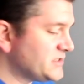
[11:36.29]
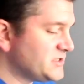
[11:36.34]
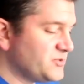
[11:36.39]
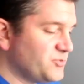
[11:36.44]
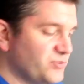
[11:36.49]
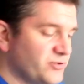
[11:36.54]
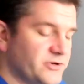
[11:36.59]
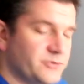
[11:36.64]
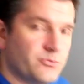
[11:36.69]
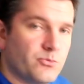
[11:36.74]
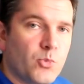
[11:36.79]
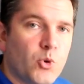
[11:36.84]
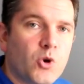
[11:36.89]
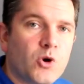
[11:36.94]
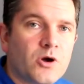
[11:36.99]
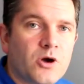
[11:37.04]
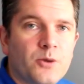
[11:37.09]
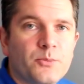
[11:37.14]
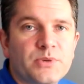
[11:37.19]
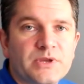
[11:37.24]
to print more
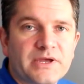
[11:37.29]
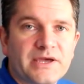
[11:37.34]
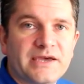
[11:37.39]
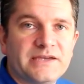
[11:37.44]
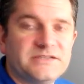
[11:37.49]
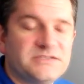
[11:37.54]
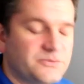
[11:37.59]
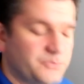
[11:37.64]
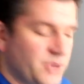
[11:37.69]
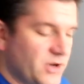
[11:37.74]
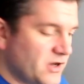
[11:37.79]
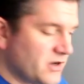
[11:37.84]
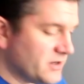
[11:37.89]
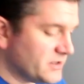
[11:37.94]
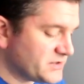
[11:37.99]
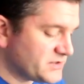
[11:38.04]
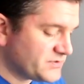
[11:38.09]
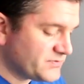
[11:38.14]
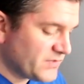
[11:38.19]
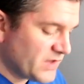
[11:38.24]
complicated
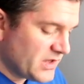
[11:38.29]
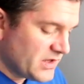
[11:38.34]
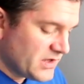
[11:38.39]
parts.